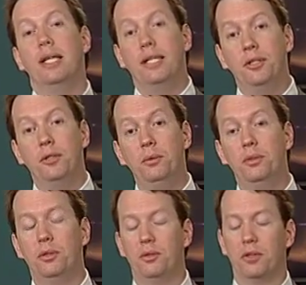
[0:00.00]
In
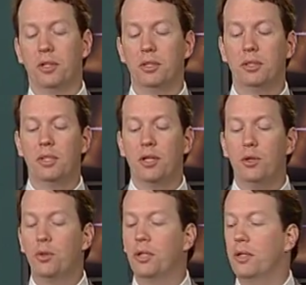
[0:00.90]
Newton's universe,
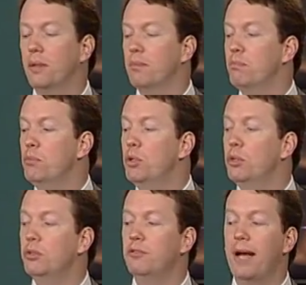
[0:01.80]
you could
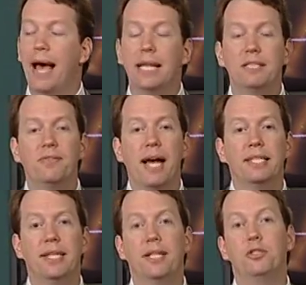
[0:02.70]
move as
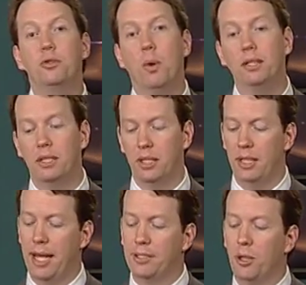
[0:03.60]
fast as you
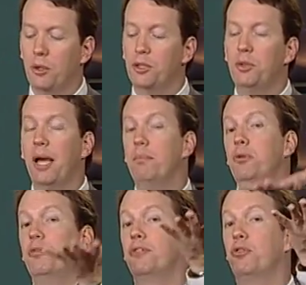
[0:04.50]
wanted as long as you kept
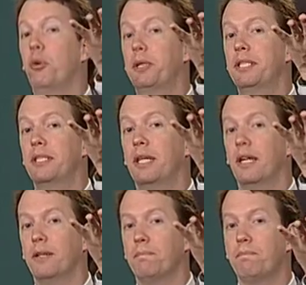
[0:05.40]
moving forward in
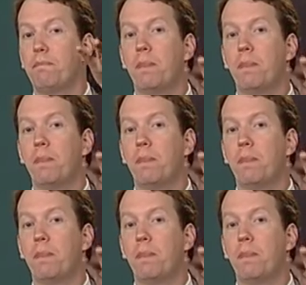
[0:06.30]
time.